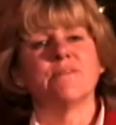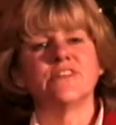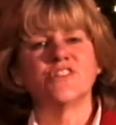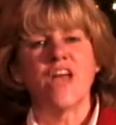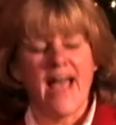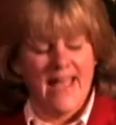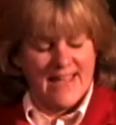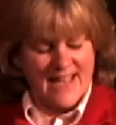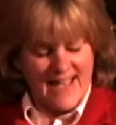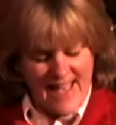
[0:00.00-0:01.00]
J.
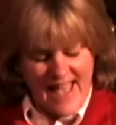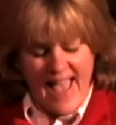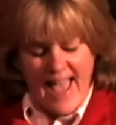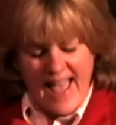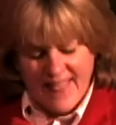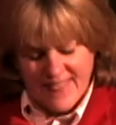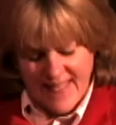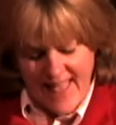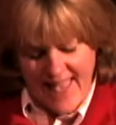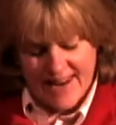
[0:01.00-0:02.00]

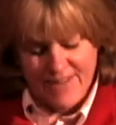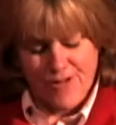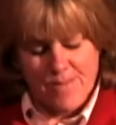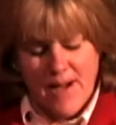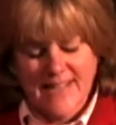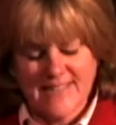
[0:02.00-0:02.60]
And it reminds